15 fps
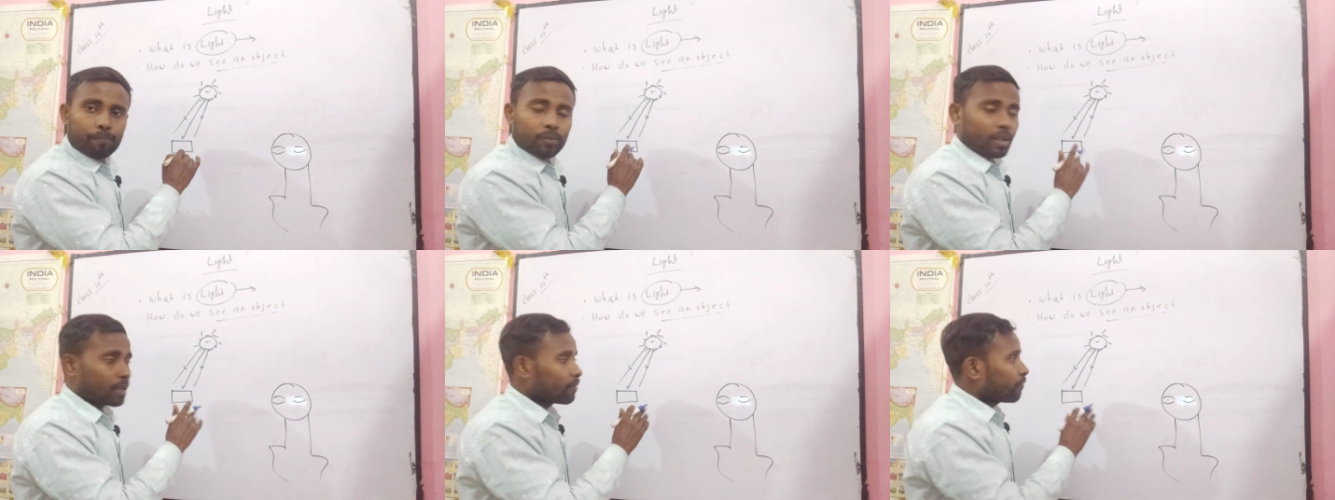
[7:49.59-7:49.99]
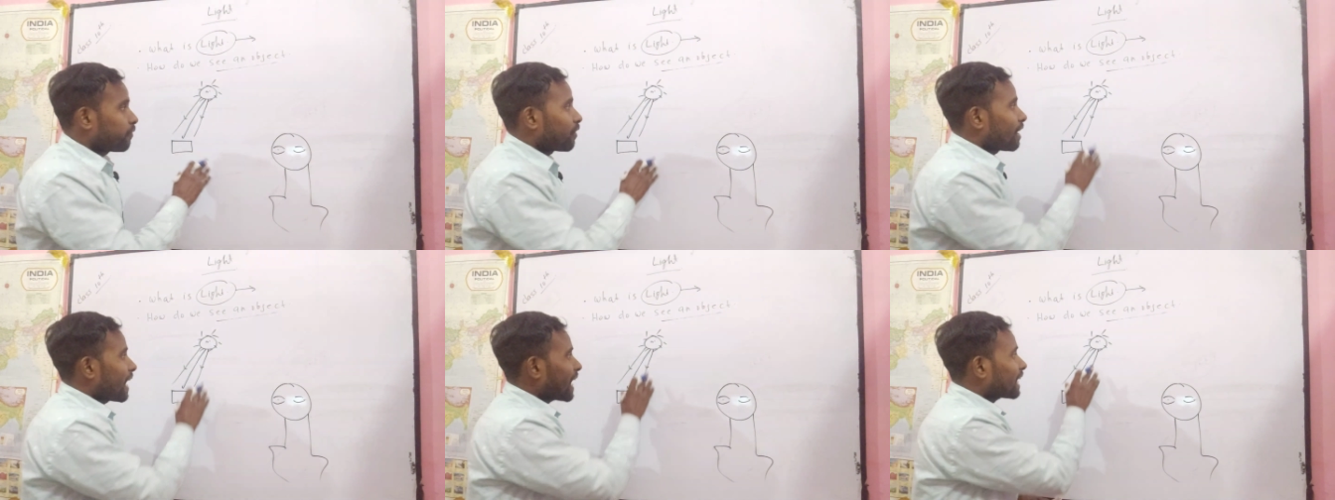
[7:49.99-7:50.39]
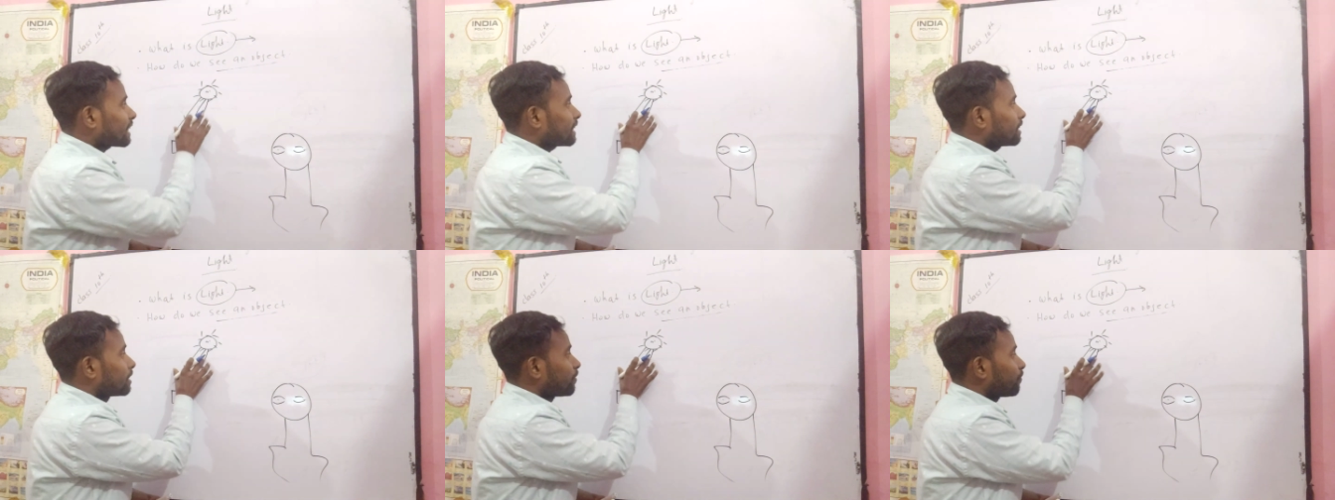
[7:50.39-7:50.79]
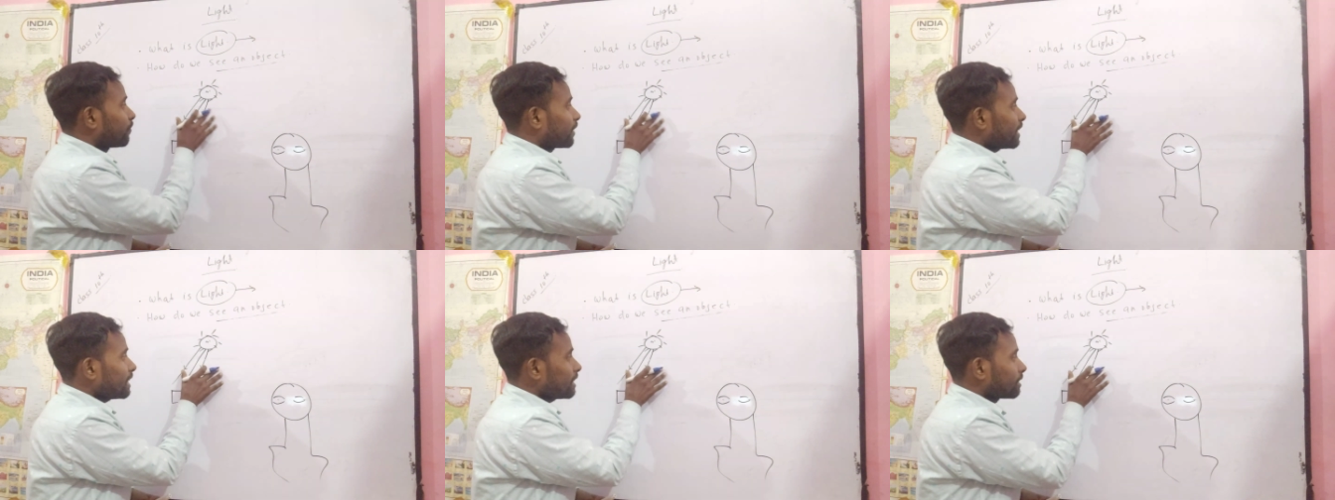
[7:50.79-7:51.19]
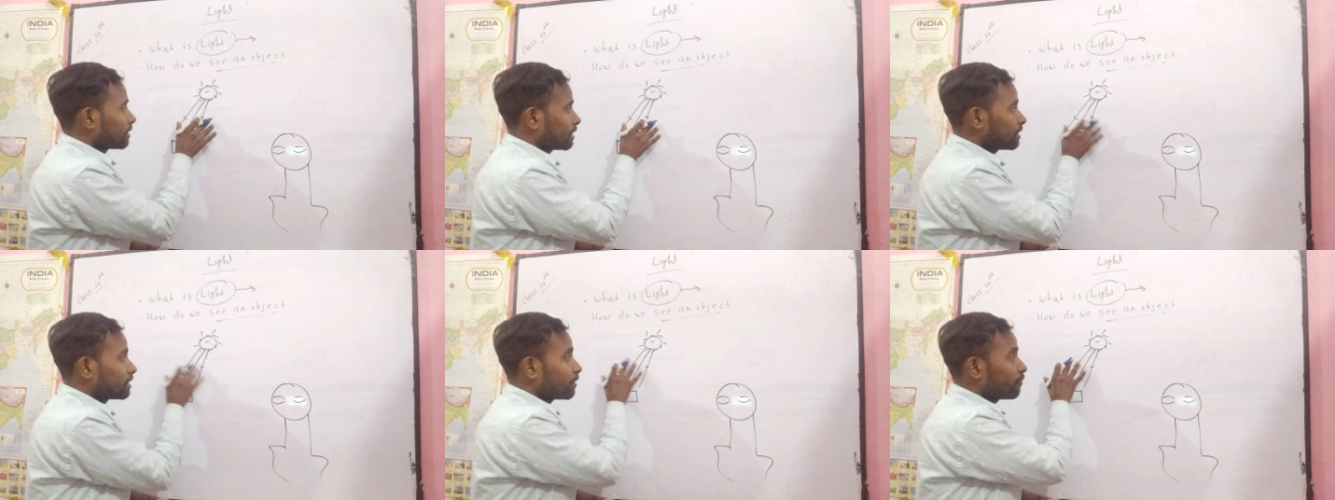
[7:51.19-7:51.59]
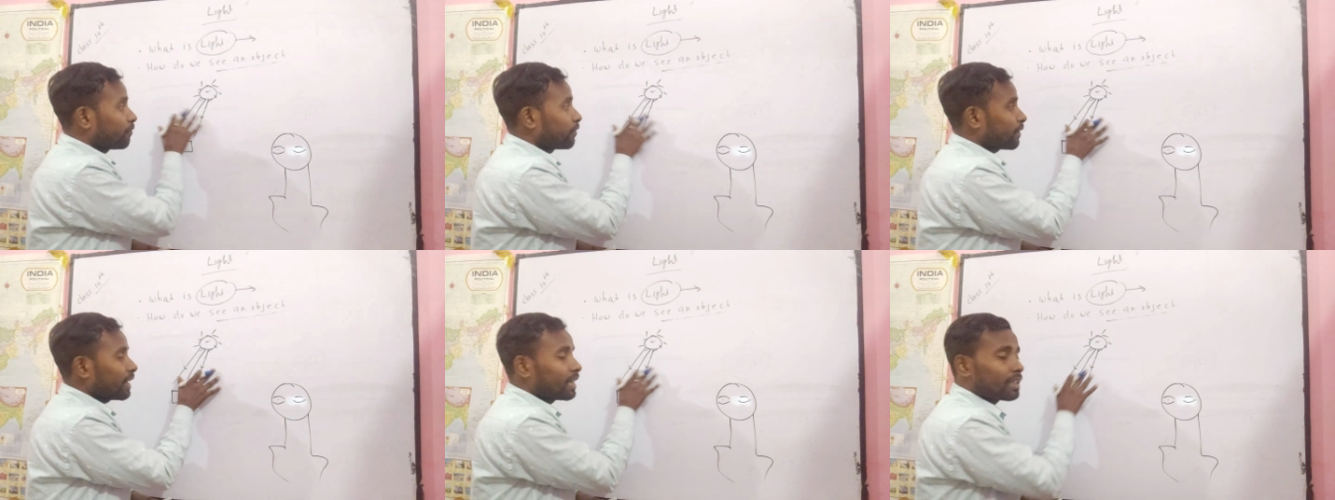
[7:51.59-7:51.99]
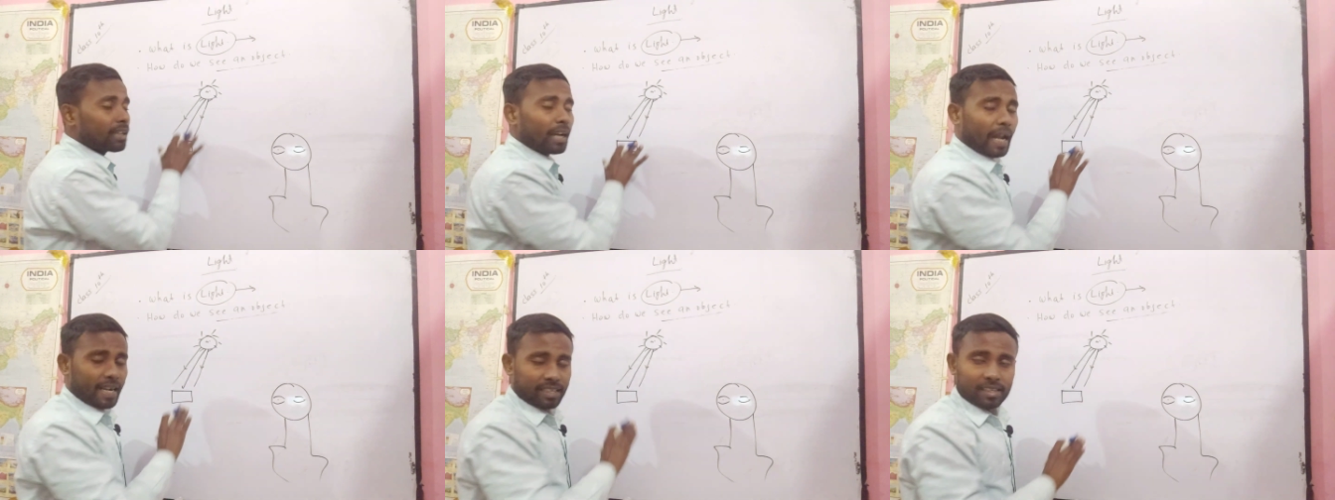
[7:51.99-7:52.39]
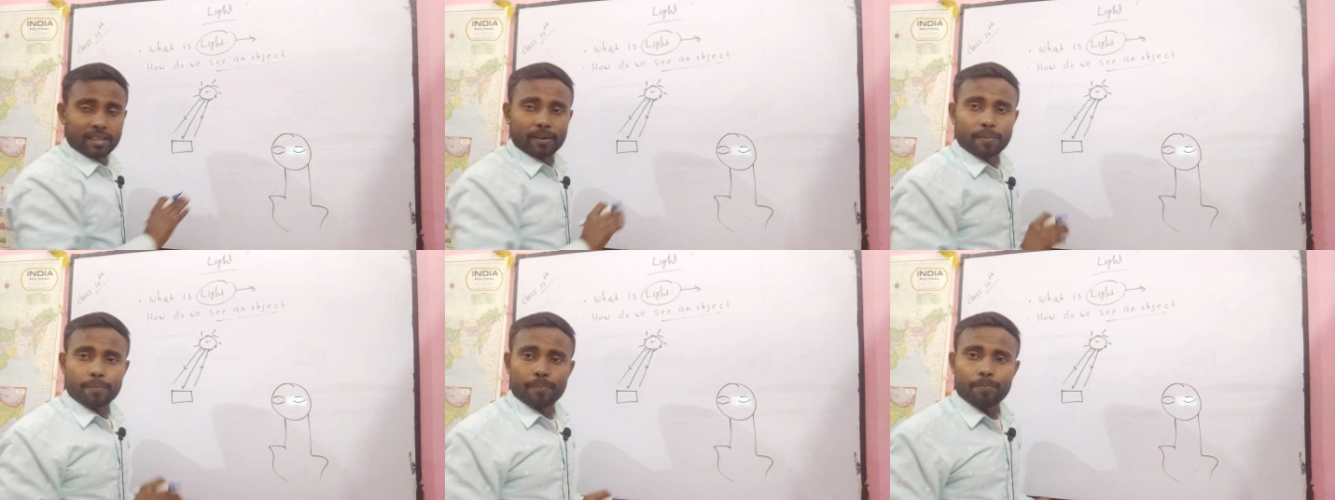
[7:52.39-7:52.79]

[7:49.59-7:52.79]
reflect different light ray.